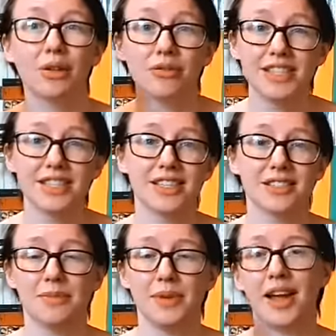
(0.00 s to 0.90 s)
I'll write it
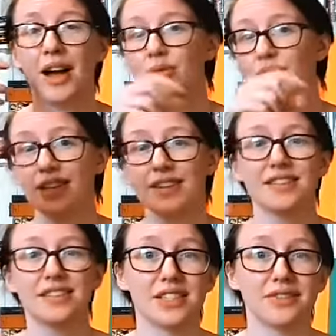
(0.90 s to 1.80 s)
nice and big. I will write
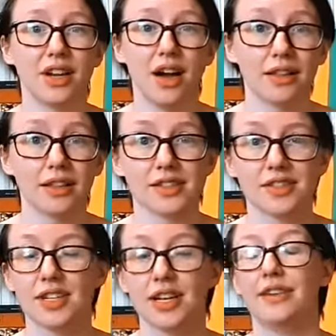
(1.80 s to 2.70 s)
things in different
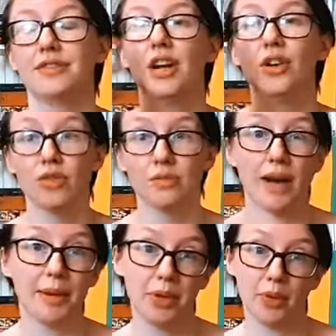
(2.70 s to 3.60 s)
colors to kind of
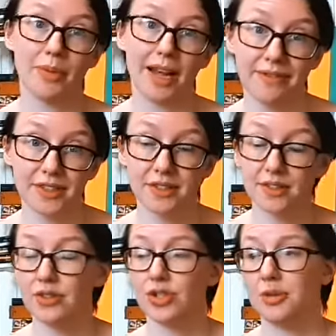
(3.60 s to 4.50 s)
remind me where my
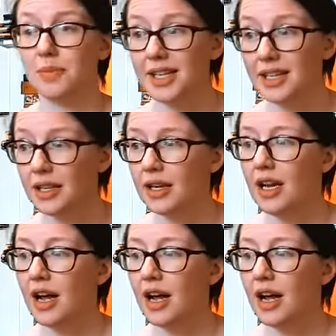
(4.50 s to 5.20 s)
emphasis should be.